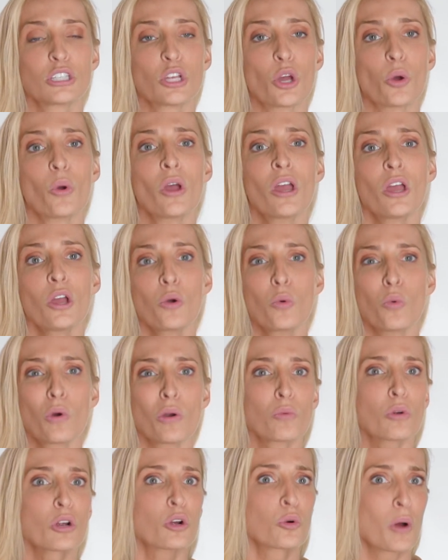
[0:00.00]
So
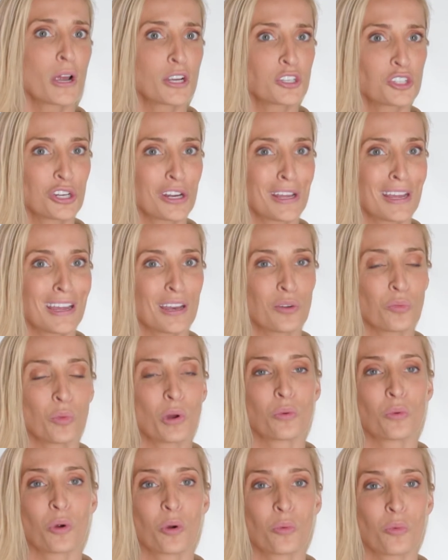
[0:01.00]
when we're questioning it and
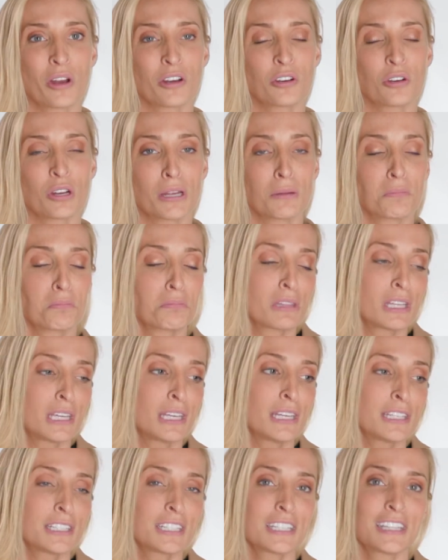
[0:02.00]
when we're wondering,
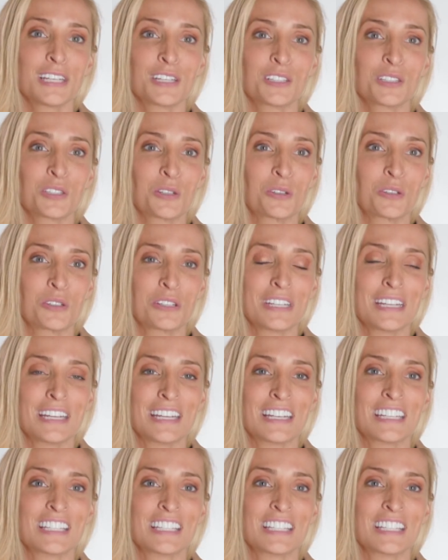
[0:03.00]
lean into the uncertainty.